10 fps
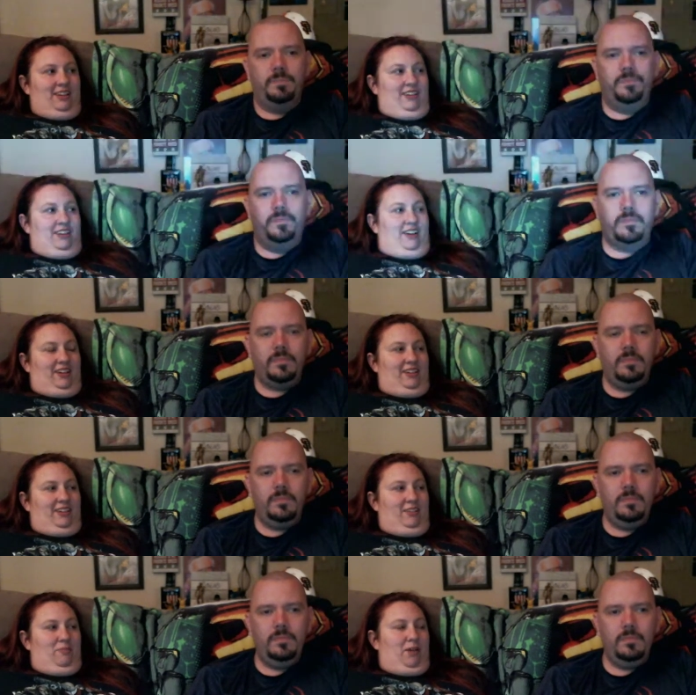Speaker 1: No,
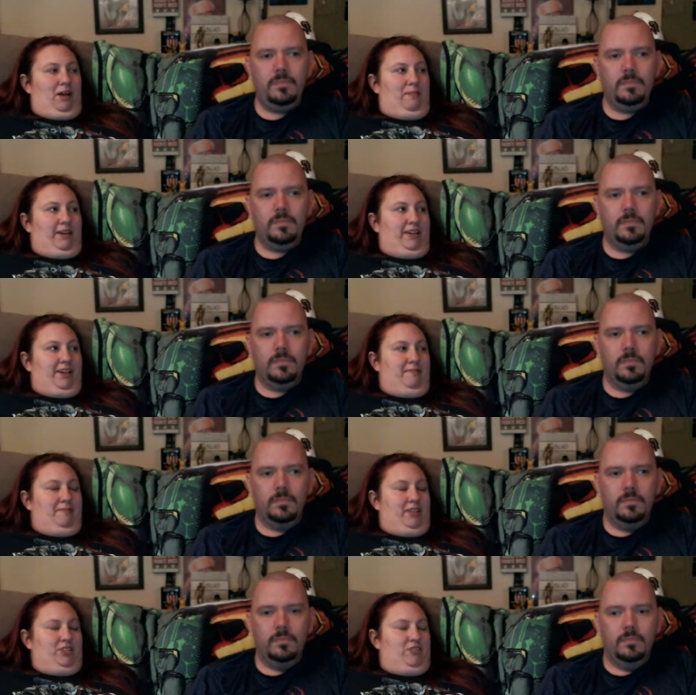he don't pop back up.
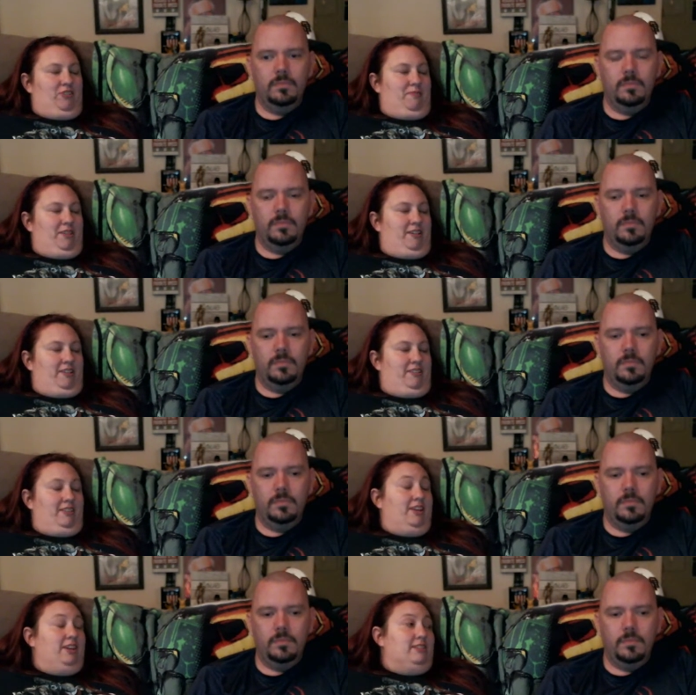They show up there, and then
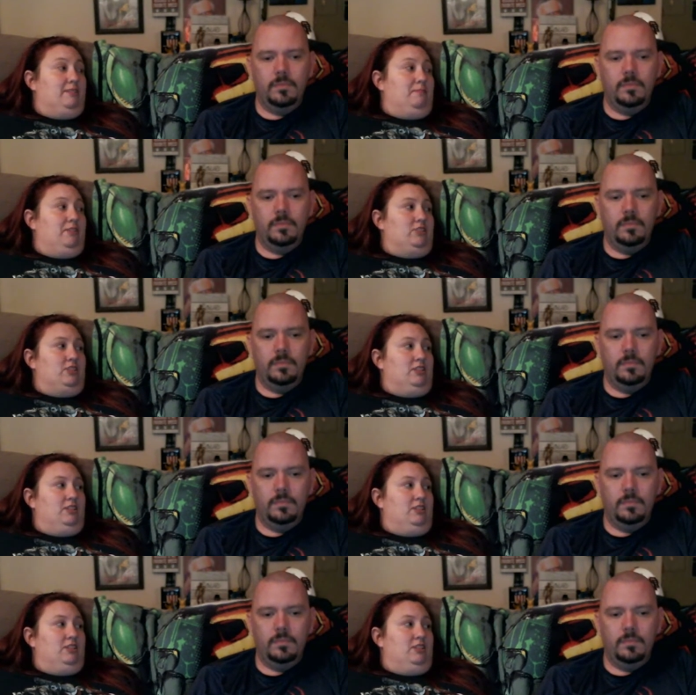he has amnesia.